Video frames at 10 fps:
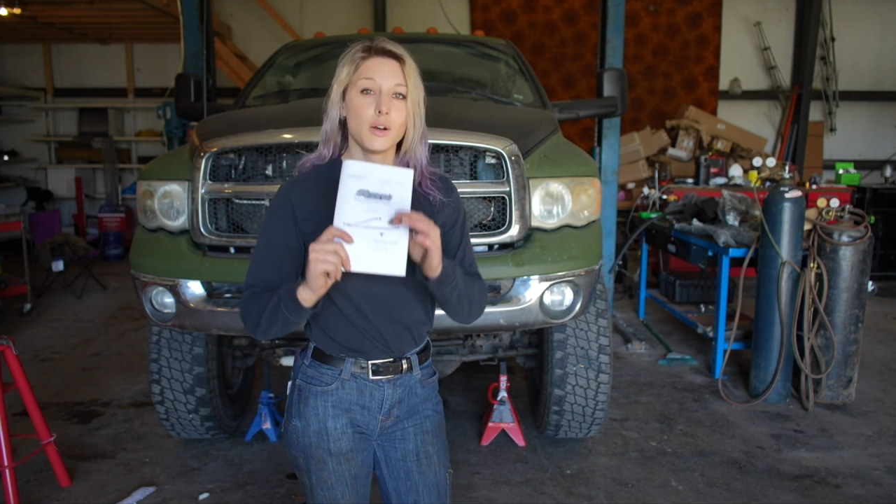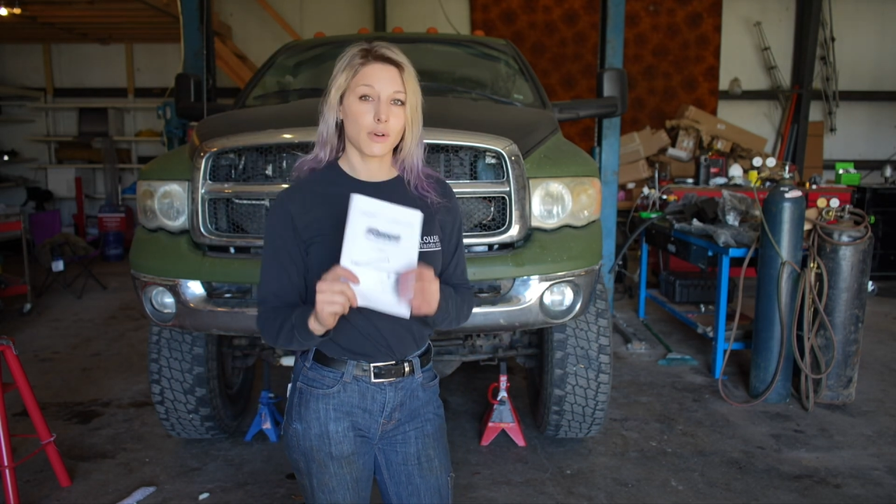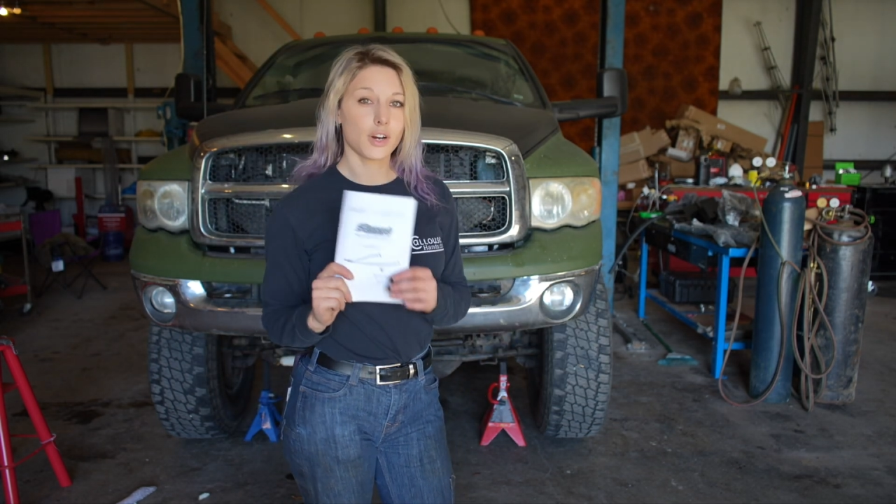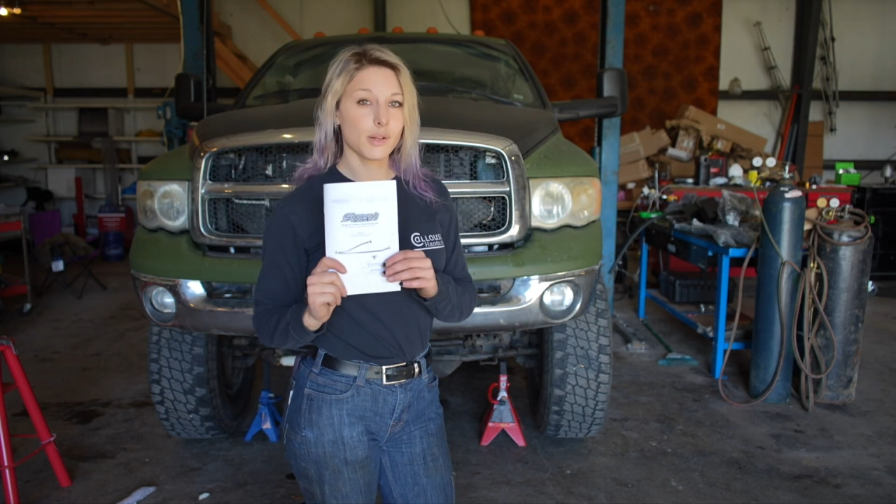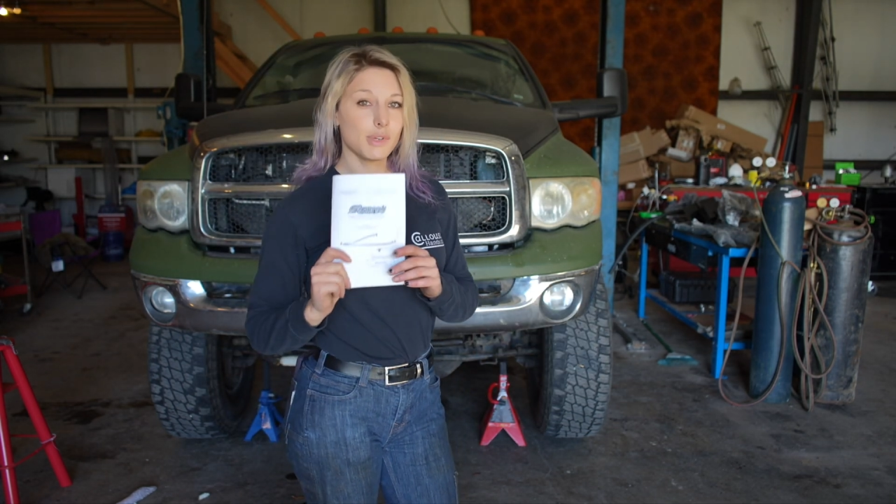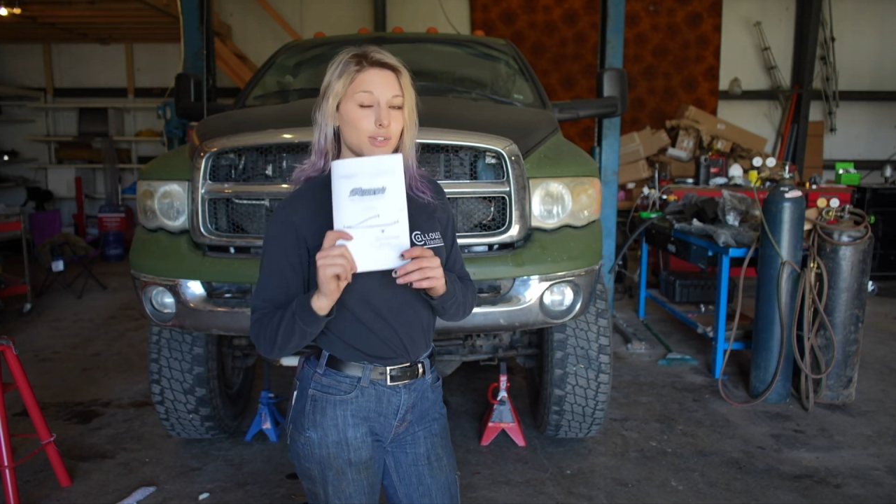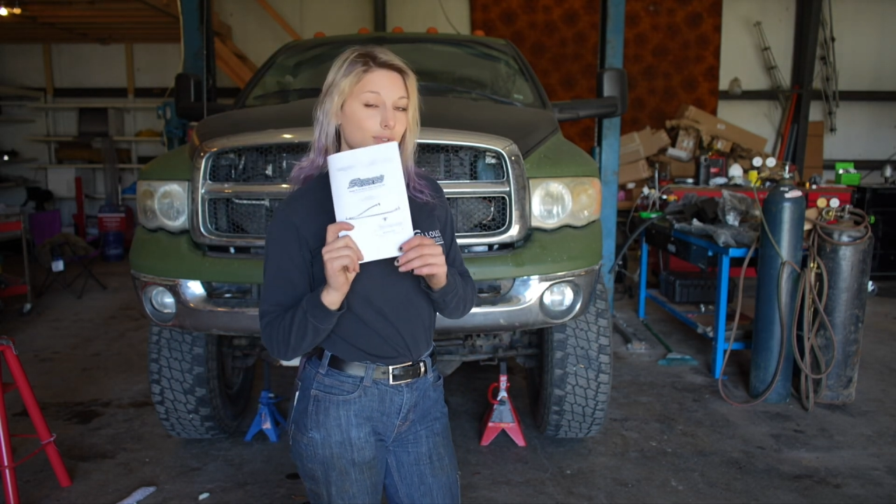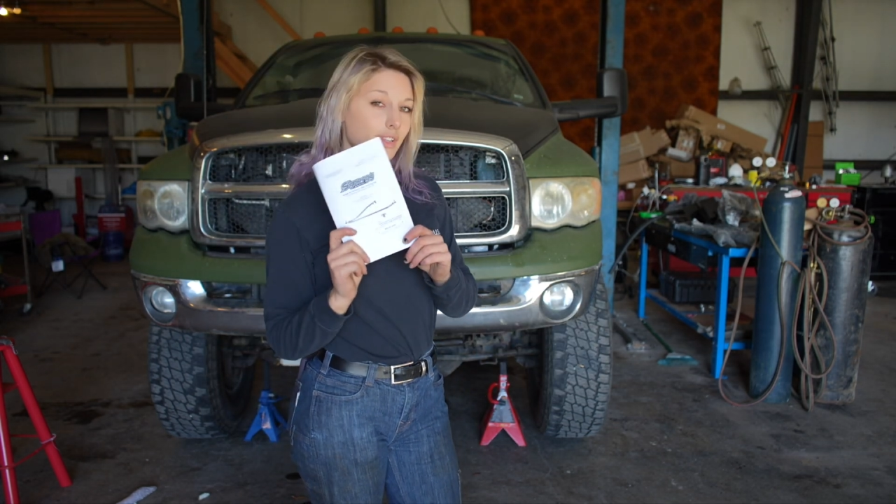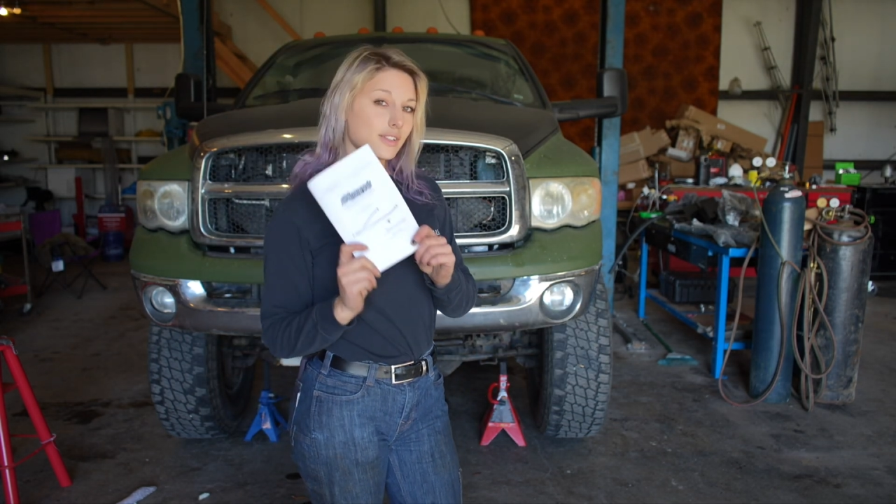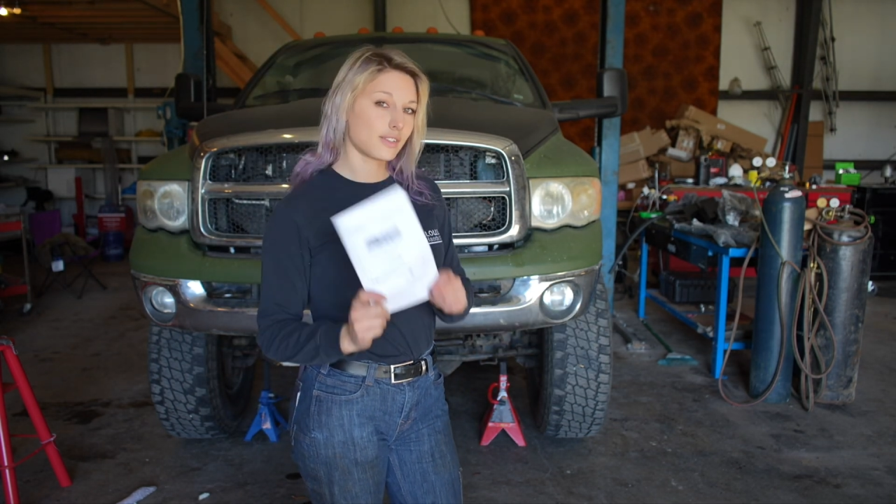We're going to be
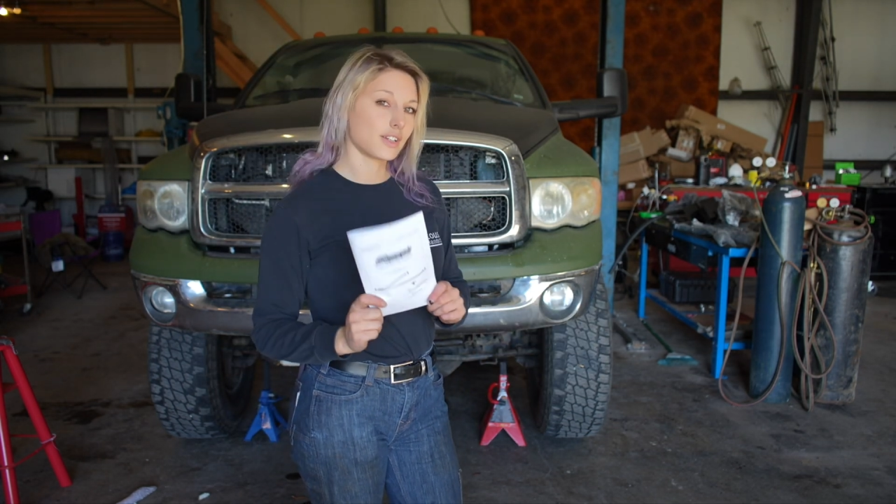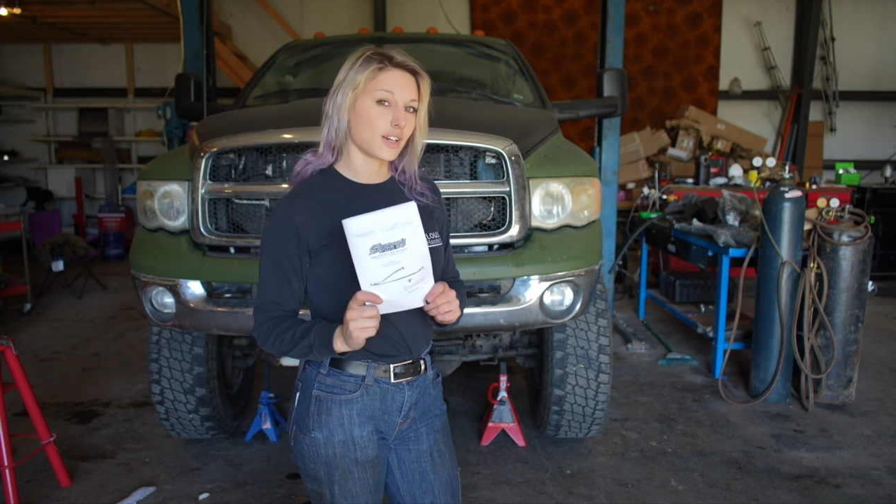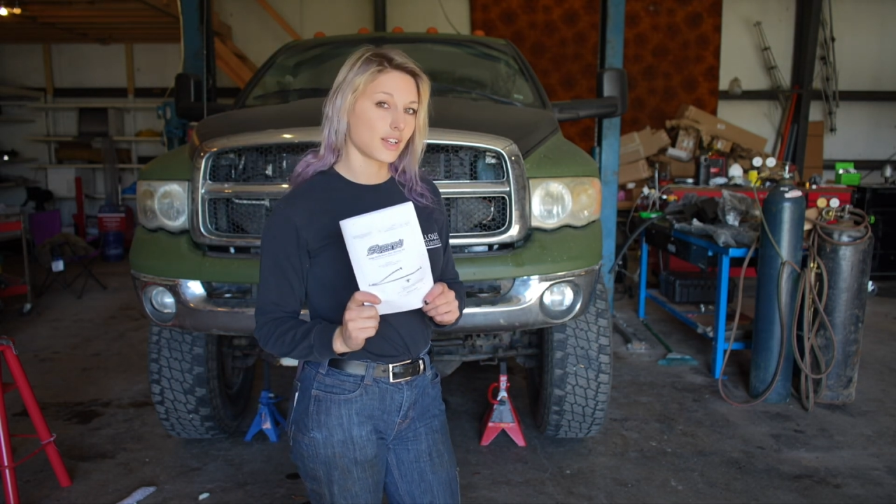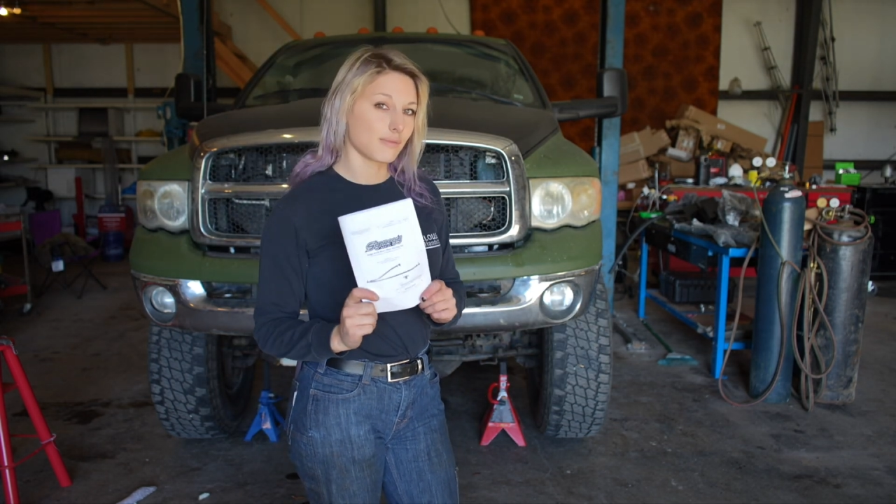doing the steering